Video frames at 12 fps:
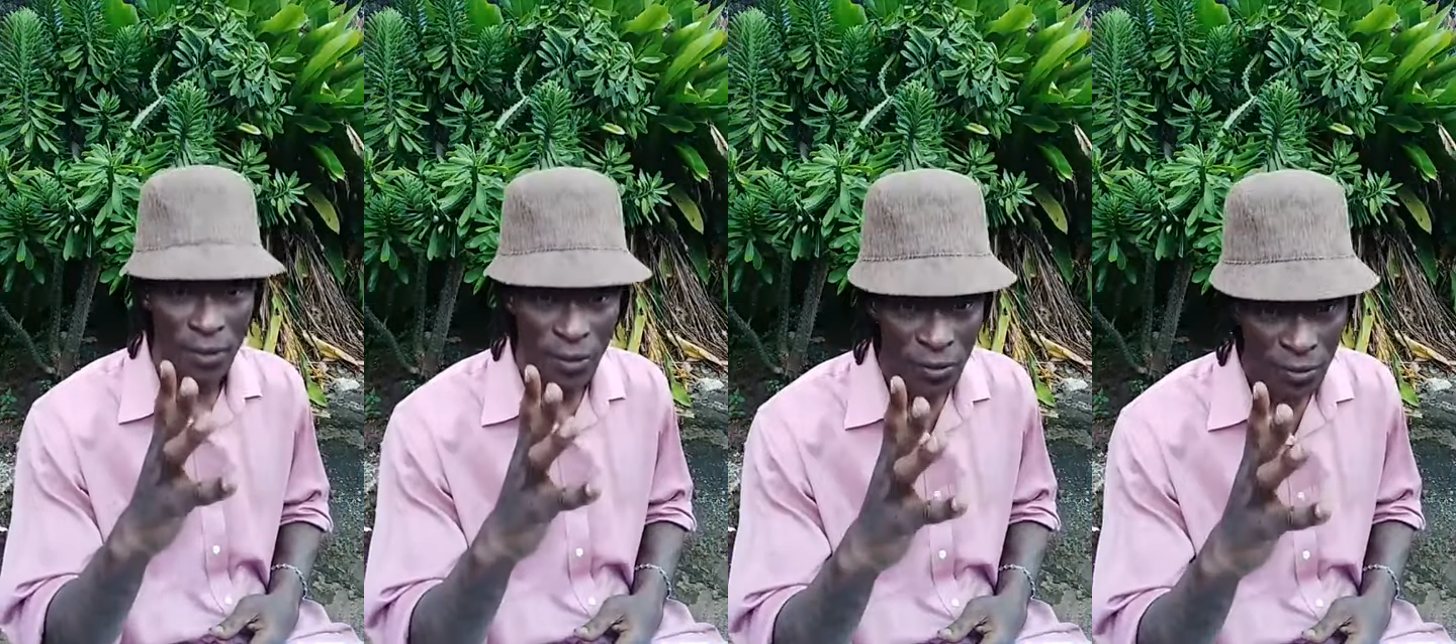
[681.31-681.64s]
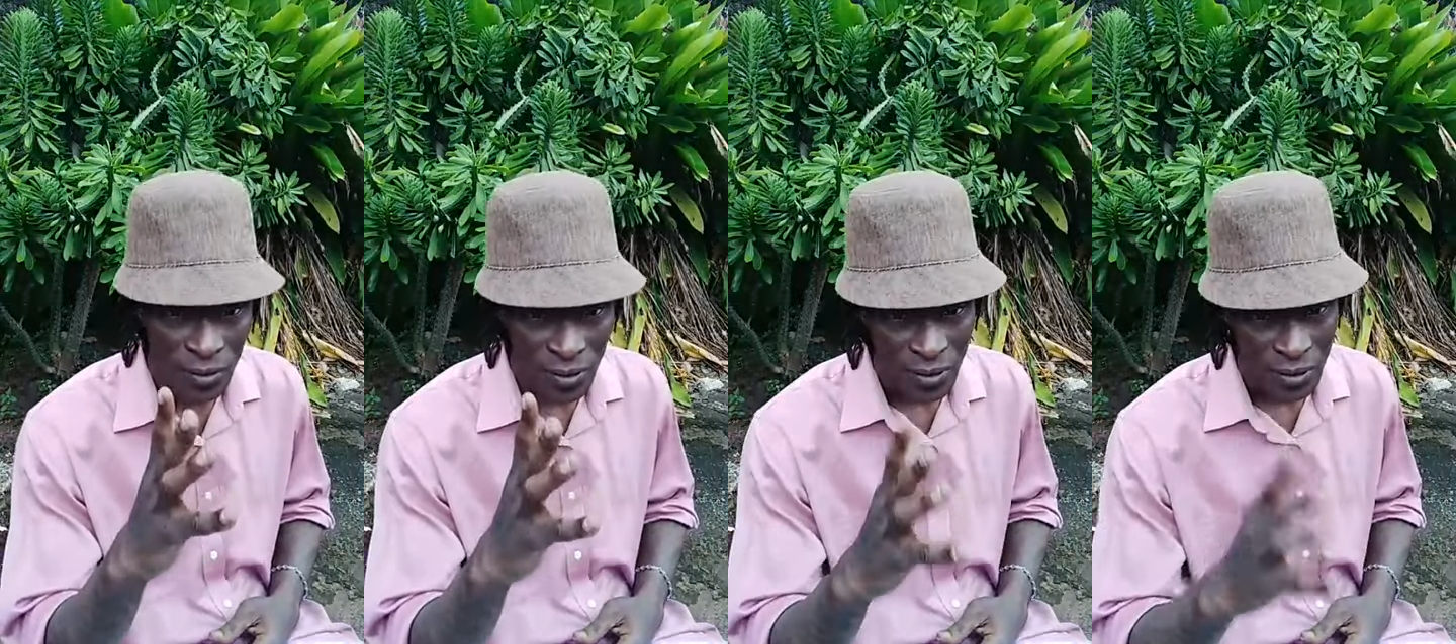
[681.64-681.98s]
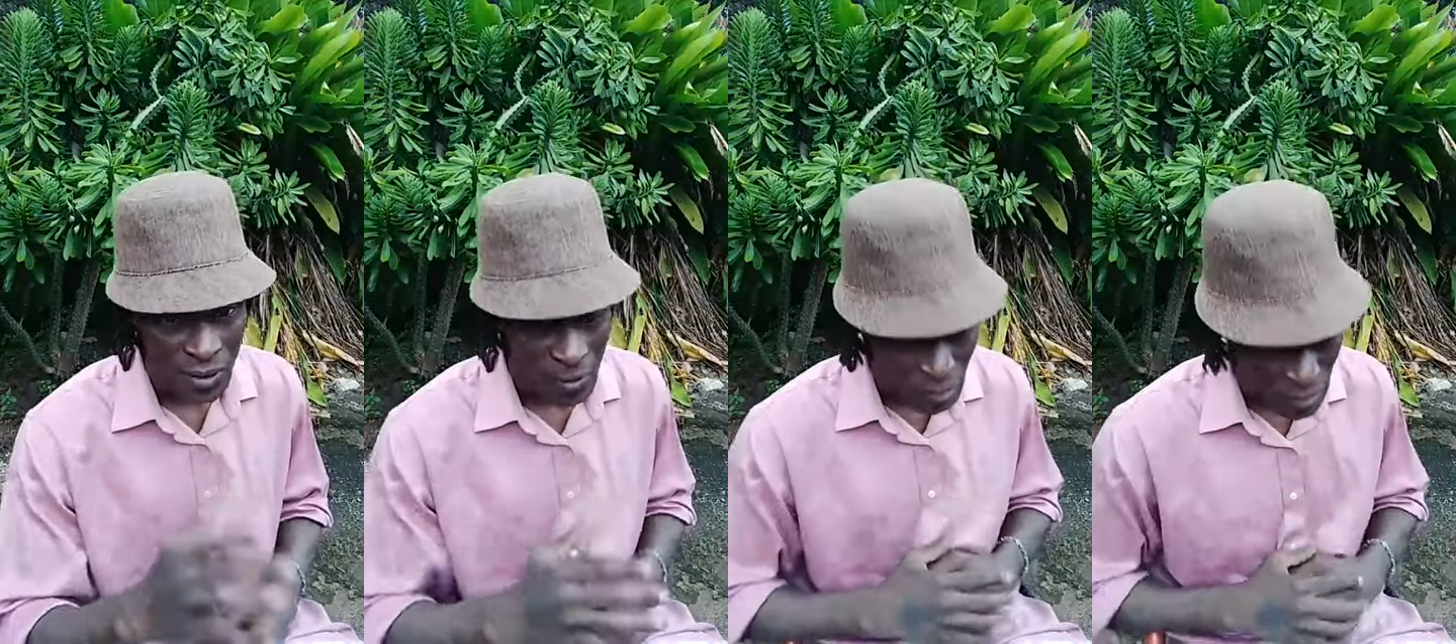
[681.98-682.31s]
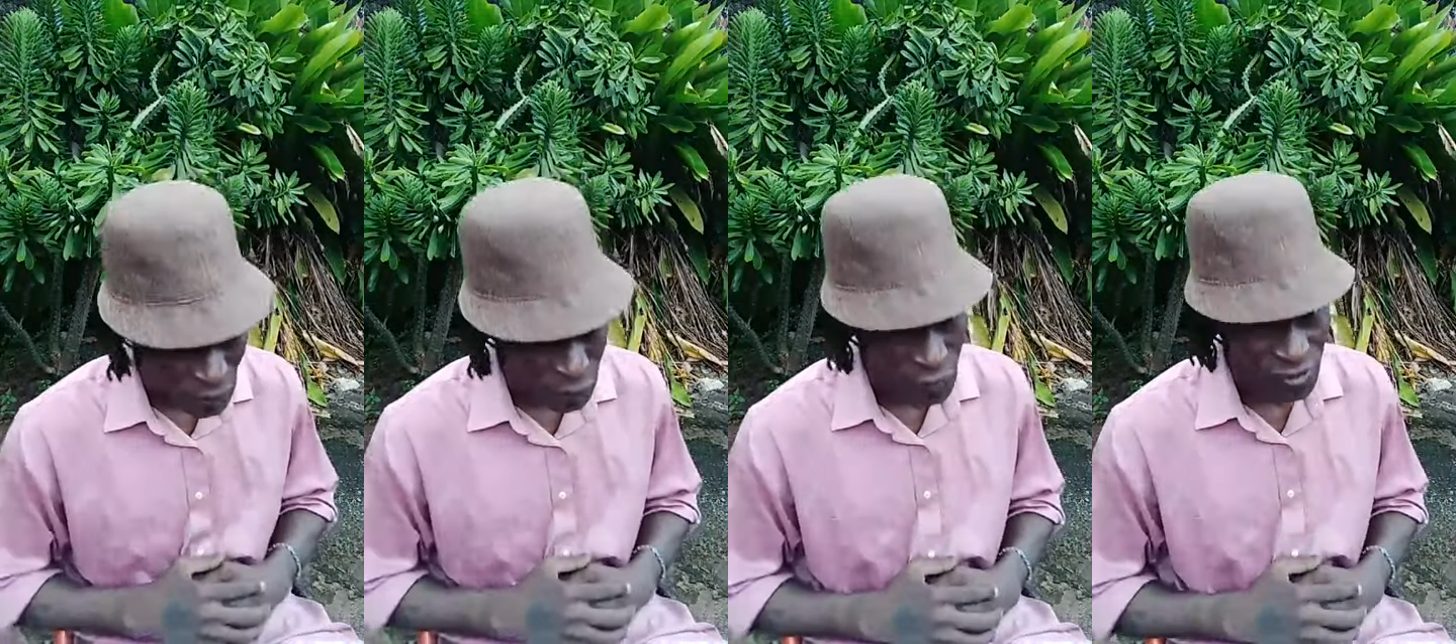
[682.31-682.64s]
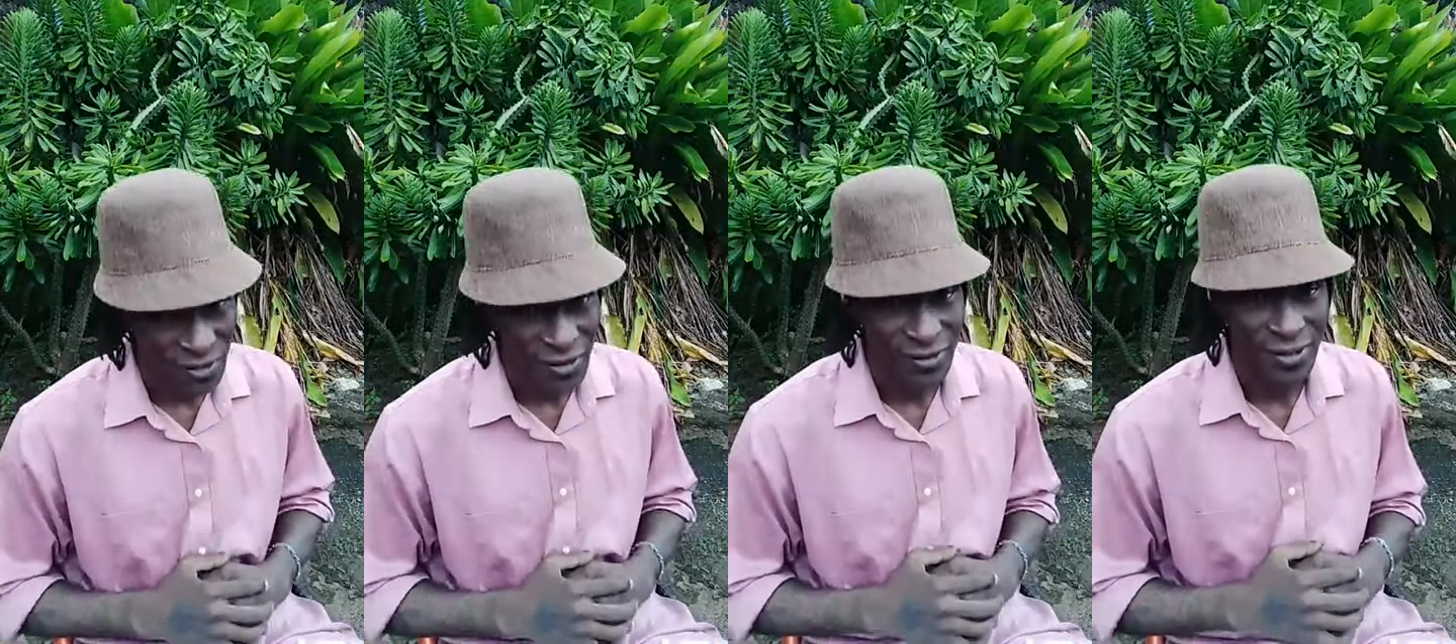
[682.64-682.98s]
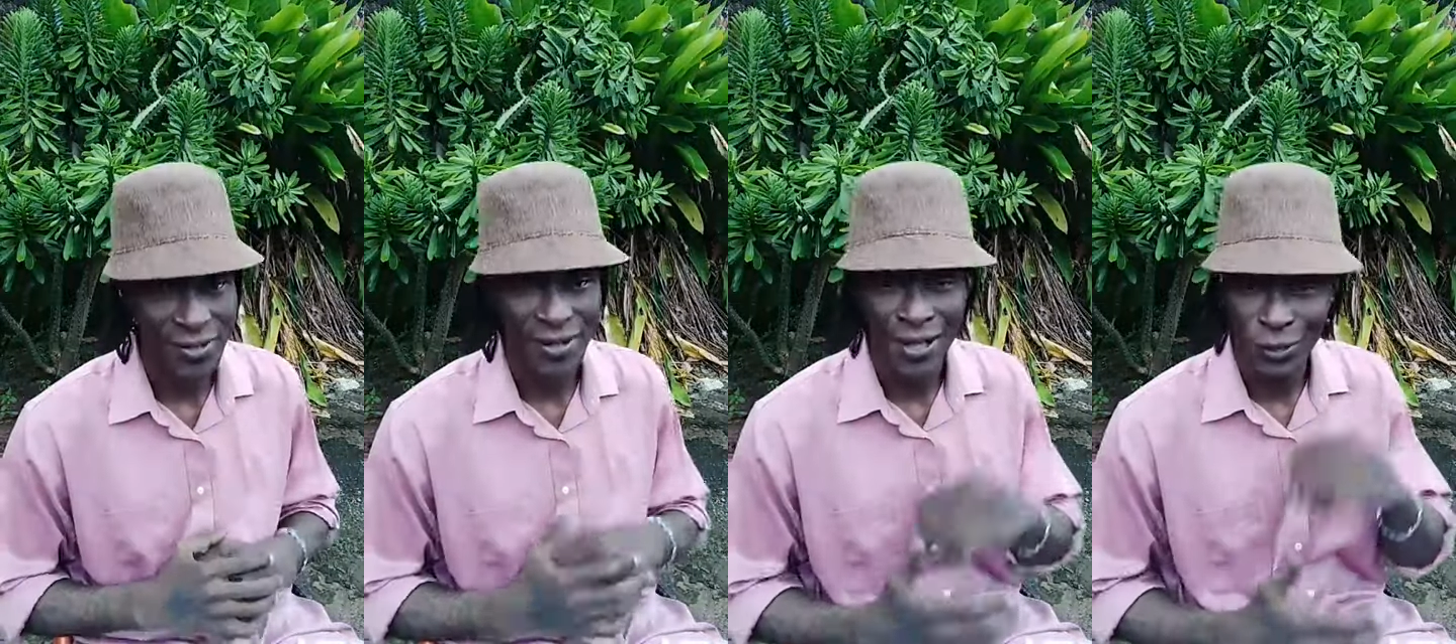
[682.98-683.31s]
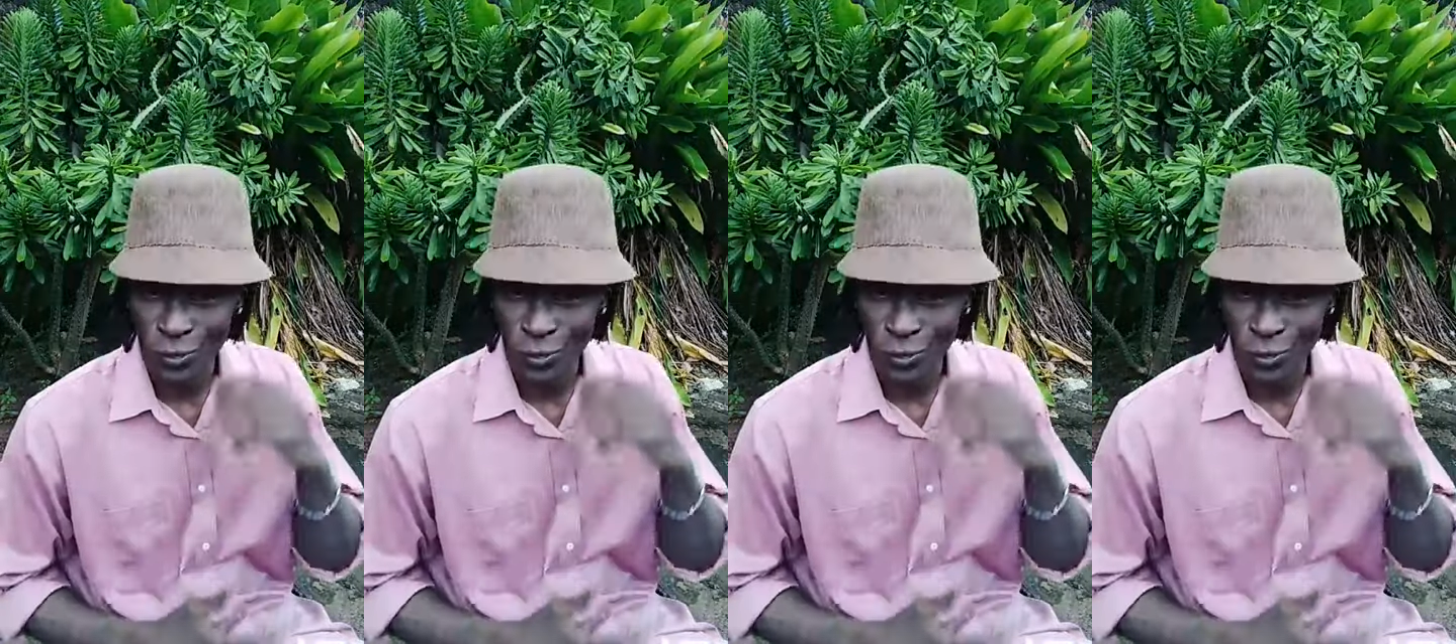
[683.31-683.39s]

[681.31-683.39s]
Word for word: You know, a peaceful citizen.